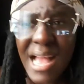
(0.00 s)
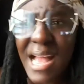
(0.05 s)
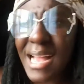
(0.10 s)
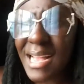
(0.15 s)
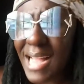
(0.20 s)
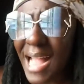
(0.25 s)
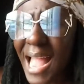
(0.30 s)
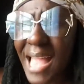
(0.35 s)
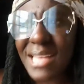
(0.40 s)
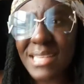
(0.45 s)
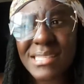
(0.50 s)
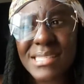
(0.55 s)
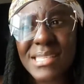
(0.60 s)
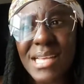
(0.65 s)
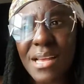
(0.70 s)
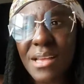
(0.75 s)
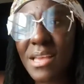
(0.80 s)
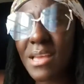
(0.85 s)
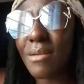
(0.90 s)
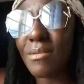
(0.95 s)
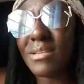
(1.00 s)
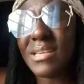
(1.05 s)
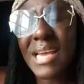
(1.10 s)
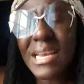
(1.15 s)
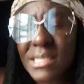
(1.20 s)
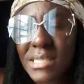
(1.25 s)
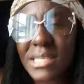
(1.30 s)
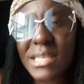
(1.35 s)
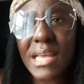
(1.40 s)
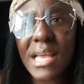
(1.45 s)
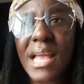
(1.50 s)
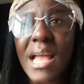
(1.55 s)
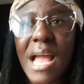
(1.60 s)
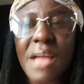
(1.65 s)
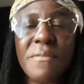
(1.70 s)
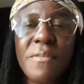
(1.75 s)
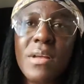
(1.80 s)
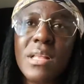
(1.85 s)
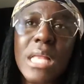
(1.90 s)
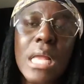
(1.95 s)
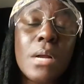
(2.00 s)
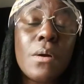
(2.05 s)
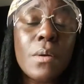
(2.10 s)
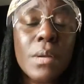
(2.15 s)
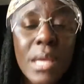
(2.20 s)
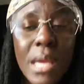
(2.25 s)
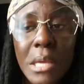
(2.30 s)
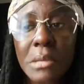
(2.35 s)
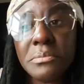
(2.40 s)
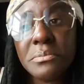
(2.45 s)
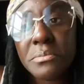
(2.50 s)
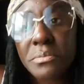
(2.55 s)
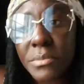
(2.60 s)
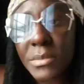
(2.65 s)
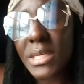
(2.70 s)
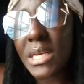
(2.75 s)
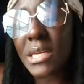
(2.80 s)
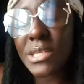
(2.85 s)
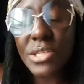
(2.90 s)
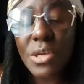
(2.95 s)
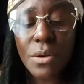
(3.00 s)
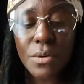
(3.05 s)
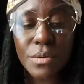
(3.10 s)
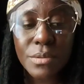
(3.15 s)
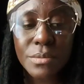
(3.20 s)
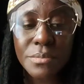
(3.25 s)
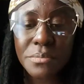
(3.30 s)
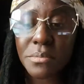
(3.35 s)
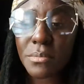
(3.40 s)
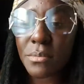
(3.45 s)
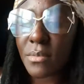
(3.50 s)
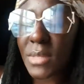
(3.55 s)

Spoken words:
And guys, yesterday I felt like, okay, it's all good,